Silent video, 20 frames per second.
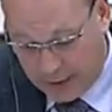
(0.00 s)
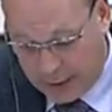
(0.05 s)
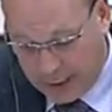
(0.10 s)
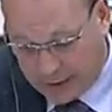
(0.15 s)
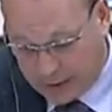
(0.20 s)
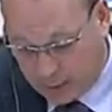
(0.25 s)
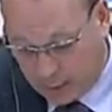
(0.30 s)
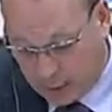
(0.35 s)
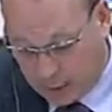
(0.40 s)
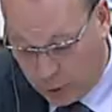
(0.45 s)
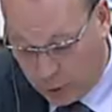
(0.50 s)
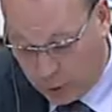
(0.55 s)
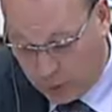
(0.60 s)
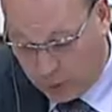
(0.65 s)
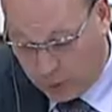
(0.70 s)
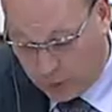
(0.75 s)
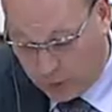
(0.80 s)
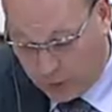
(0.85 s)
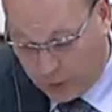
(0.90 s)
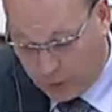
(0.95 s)
And in fact,
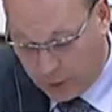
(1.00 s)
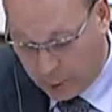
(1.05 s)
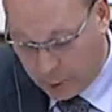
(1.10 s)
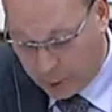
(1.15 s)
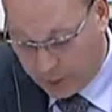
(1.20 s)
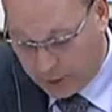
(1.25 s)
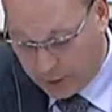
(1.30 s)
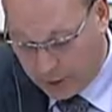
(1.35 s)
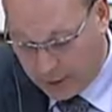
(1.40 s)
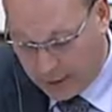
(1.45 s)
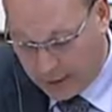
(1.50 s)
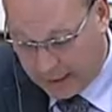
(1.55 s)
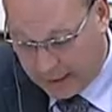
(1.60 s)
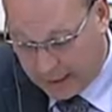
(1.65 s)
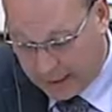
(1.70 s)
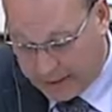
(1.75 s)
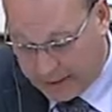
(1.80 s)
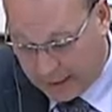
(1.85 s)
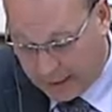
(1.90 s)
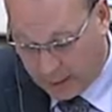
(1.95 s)
since
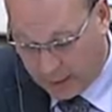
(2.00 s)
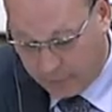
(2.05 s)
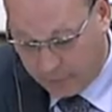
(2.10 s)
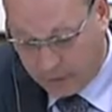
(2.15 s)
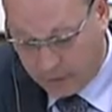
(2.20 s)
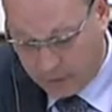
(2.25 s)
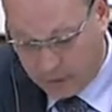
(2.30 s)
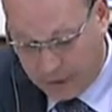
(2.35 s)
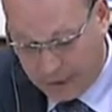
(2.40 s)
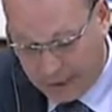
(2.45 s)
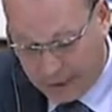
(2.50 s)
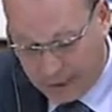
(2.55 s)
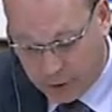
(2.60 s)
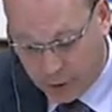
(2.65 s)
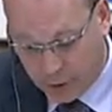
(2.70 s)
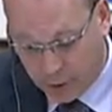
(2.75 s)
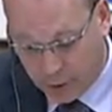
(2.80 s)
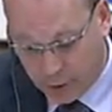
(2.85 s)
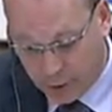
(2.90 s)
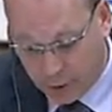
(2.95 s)
2009, the Association
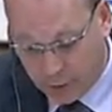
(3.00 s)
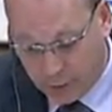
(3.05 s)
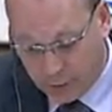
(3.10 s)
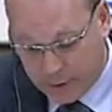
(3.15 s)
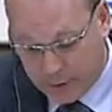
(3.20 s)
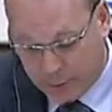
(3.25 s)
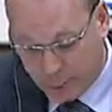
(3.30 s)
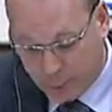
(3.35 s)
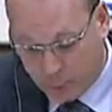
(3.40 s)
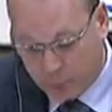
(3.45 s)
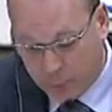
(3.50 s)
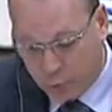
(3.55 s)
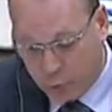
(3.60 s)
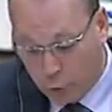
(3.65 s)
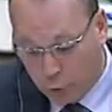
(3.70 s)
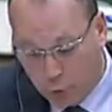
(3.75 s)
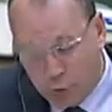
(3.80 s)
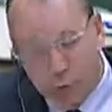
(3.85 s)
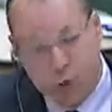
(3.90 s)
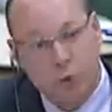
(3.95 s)
of Francophone and
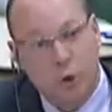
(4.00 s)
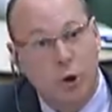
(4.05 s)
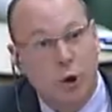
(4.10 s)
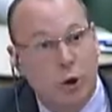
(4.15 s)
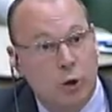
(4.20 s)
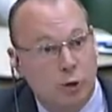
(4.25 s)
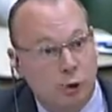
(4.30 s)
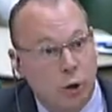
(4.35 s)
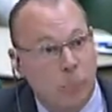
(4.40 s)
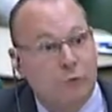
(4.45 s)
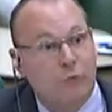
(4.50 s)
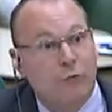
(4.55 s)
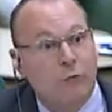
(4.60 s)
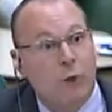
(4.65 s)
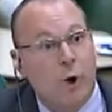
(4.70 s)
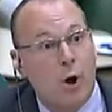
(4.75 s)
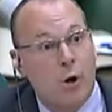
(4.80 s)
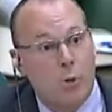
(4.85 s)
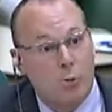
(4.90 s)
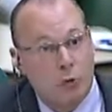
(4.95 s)
Acadian
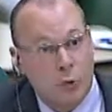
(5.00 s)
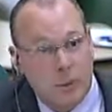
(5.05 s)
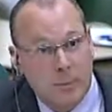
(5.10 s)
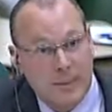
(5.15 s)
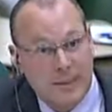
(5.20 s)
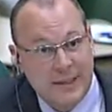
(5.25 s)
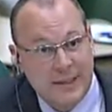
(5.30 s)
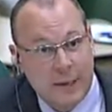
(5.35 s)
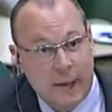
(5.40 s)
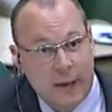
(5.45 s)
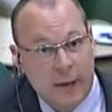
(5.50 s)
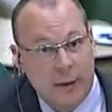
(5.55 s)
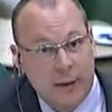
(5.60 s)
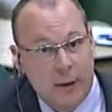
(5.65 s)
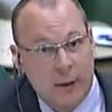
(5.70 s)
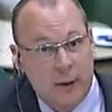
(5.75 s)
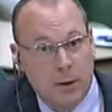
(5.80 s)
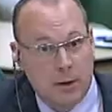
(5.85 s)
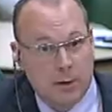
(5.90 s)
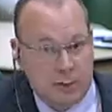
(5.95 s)

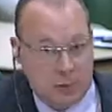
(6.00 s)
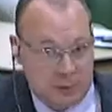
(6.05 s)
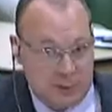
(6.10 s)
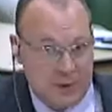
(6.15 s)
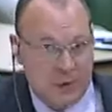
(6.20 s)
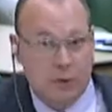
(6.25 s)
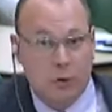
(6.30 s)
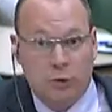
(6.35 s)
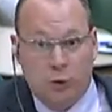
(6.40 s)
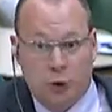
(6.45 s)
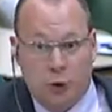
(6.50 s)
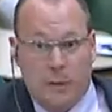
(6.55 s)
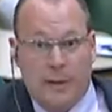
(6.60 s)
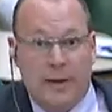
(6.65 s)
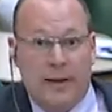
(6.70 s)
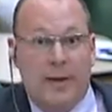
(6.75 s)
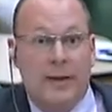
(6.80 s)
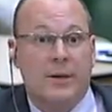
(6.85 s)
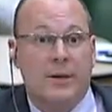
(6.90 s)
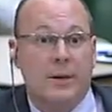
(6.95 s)
Communities said that more
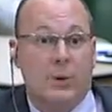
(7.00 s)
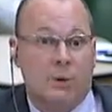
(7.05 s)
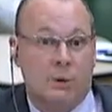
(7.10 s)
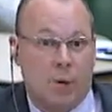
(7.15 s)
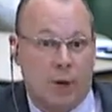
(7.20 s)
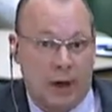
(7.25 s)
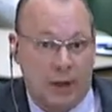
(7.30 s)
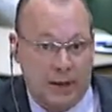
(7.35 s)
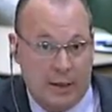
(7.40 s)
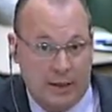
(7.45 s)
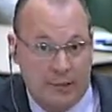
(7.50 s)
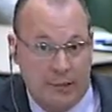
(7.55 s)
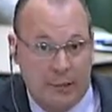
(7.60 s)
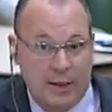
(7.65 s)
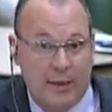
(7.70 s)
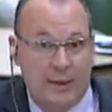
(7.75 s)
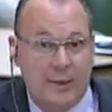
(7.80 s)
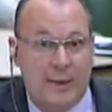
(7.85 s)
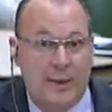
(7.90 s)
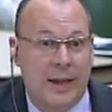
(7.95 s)
power should be given to
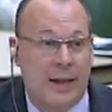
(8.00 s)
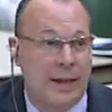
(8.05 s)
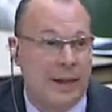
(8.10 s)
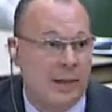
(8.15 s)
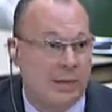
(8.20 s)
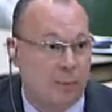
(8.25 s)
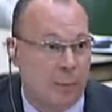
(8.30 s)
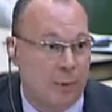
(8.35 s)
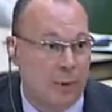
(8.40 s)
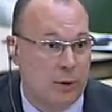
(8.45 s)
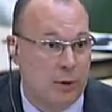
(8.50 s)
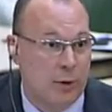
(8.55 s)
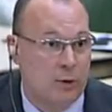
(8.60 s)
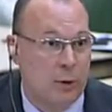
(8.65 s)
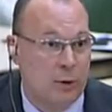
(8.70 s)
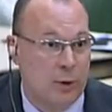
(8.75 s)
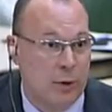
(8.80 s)
the Commissioner.